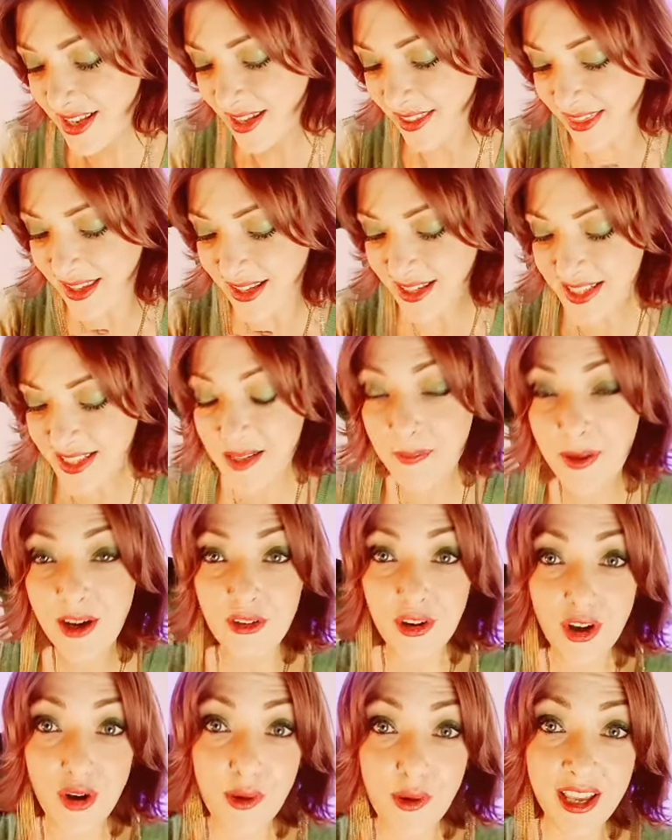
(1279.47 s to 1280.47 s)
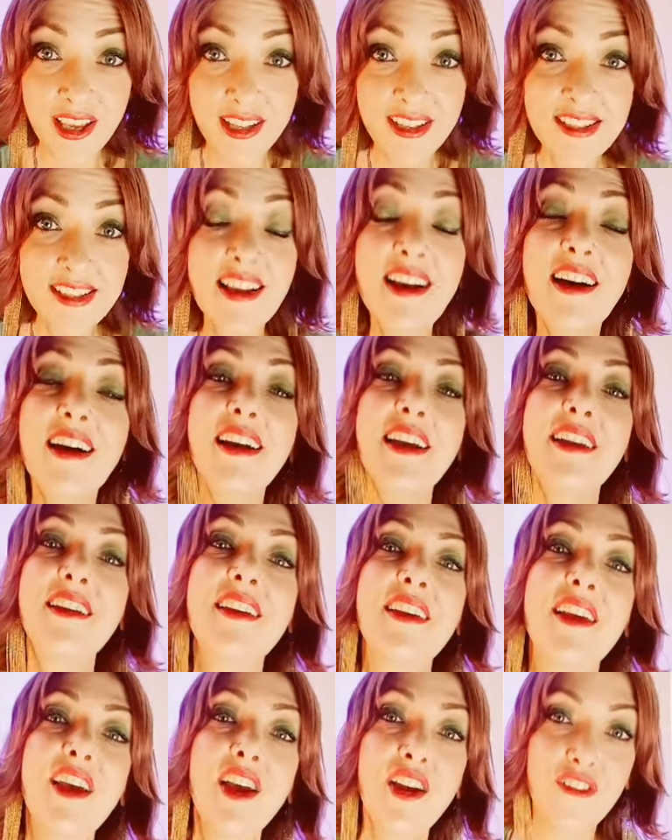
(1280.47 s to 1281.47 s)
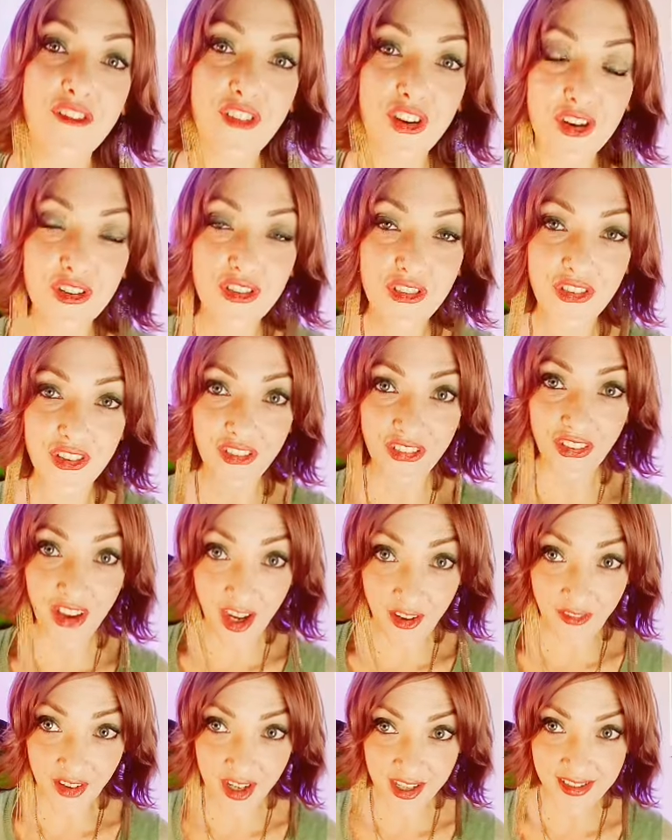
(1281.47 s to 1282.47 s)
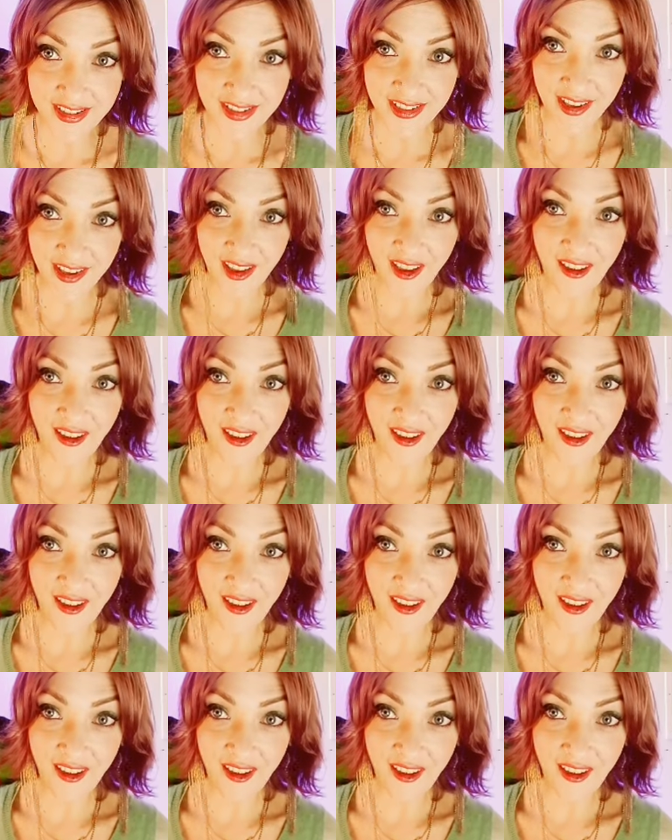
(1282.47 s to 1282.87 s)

I think it's about going inside first, inside of us,